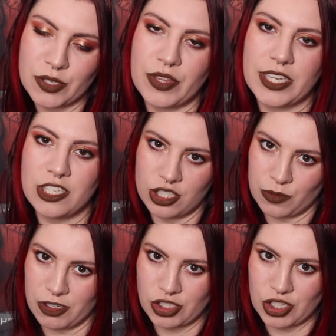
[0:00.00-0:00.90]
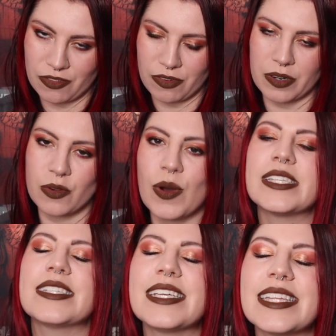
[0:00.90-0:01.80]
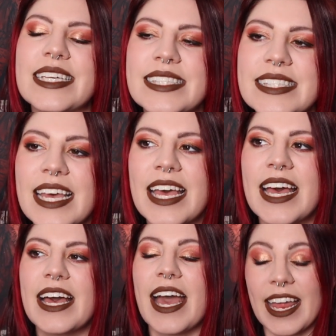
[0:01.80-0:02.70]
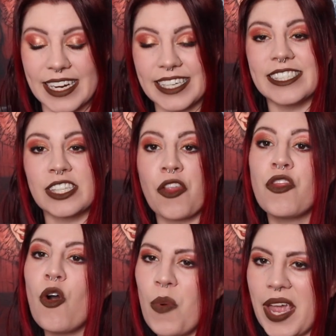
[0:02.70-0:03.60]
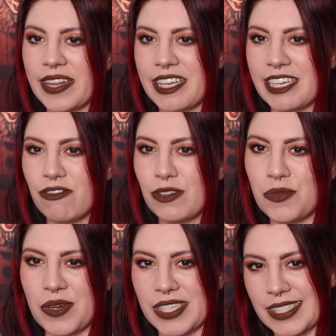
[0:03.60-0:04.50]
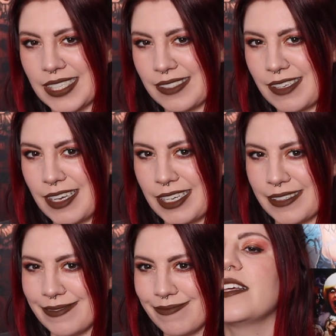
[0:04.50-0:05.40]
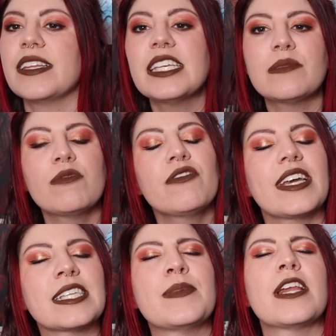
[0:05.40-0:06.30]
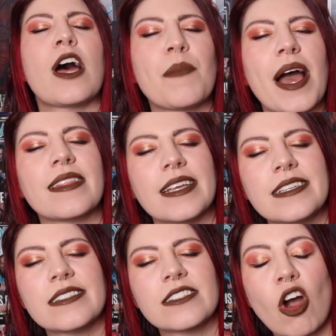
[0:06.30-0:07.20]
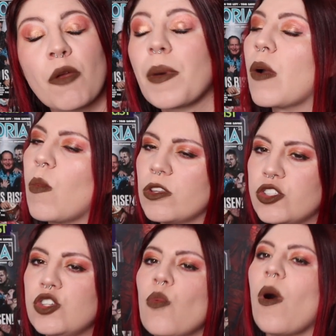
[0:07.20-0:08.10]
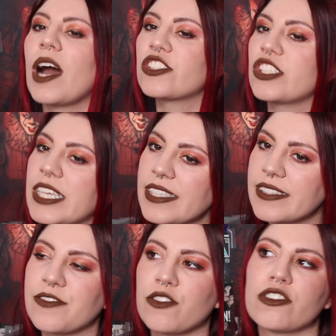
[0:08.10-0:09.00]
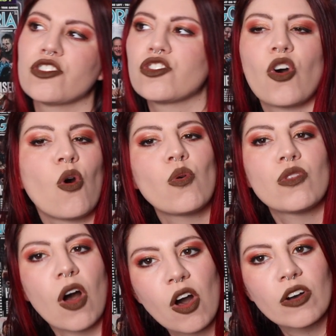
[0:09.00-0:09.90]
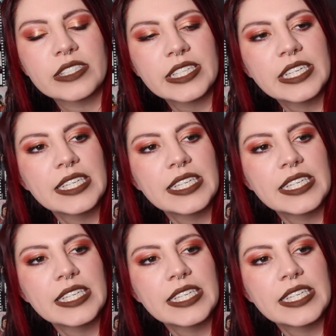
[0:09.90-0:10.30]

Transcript: So thank you so much, Sarah, for requesting this. And it is The Wailing from 2016. This movie has been on my list, on my to-watch list for so long,